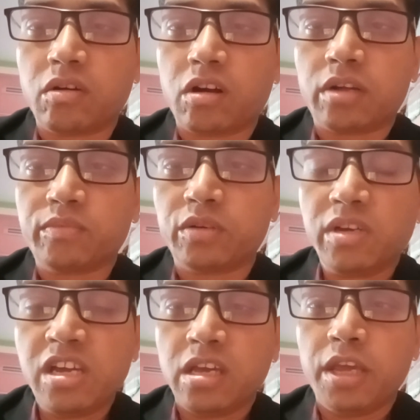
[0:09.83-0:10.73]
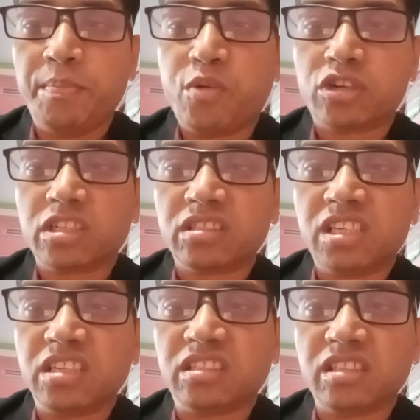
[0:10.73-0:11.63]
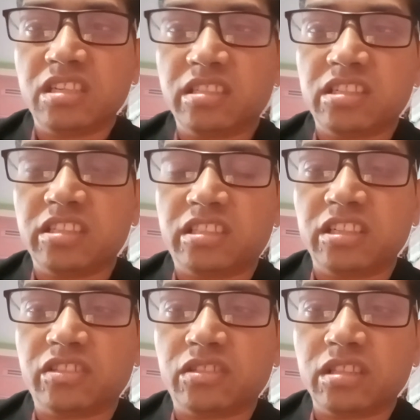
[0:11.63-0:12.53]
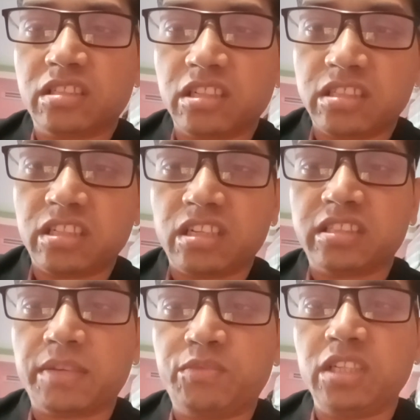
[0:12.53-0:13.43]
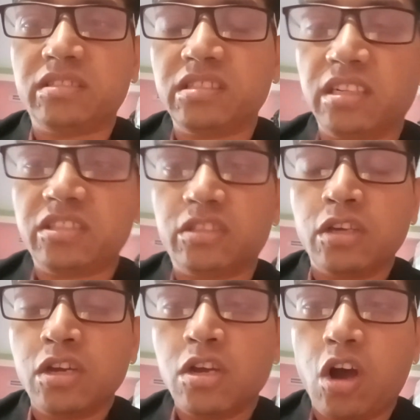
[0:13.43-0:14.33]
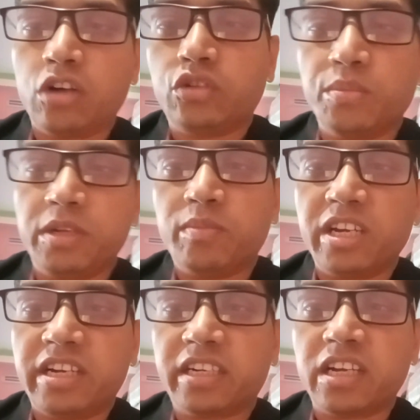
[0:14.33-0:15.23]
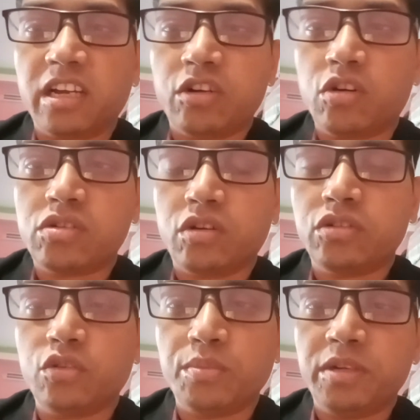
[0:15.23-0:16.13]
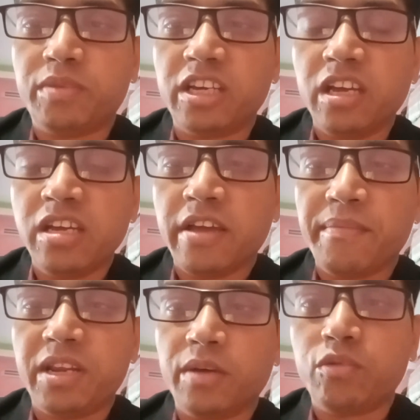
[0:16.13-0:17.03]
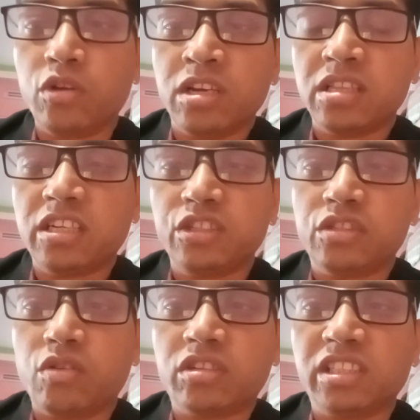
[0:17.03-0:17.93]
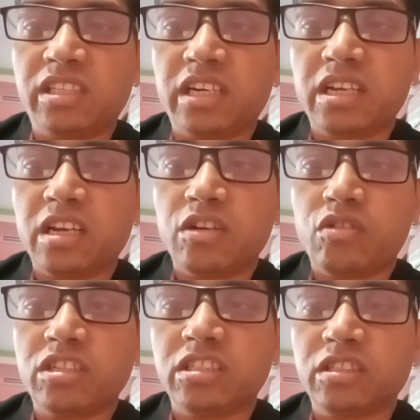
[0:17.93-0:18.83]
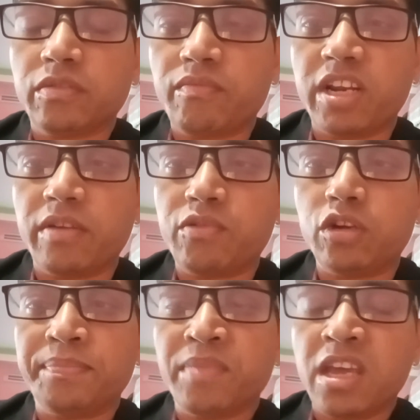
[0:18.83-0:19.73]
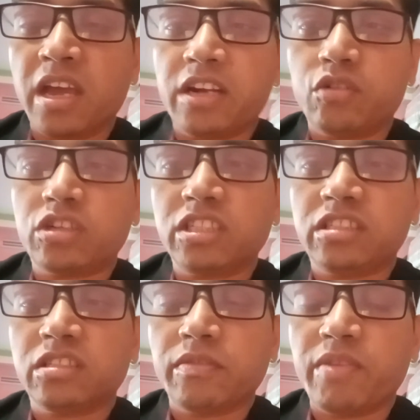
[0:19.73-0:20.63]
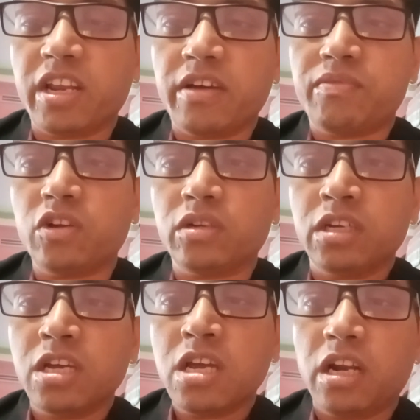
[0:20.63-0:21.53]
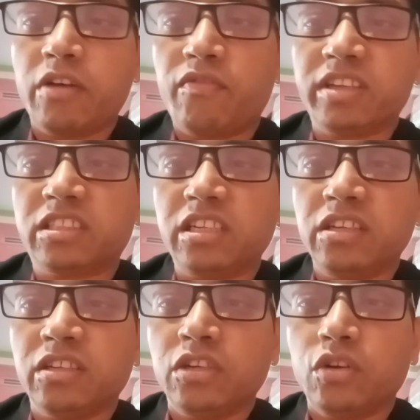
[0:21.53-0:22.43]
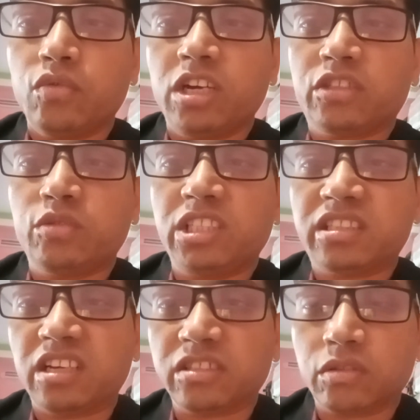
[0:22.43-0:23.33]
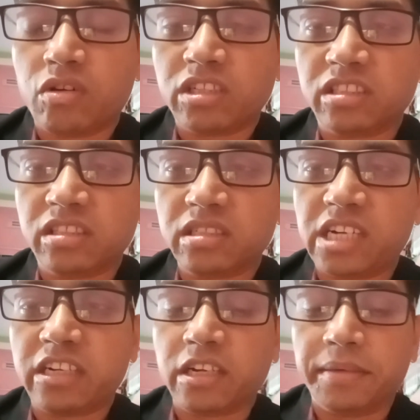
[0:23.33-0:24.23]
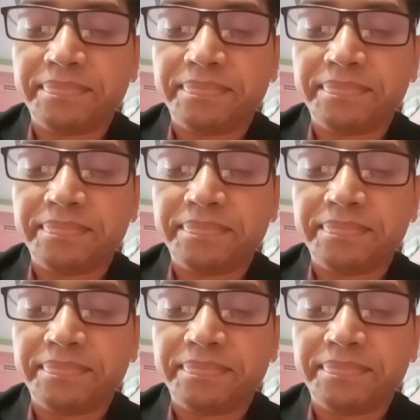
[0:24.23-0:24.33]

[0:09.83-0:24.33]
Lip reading: one of the important things in the statistical subject, that is what do you mean by data and what do you mean by a variable, that is what is data and what is variable and what is variable. Now firstly we are to discuss what is data.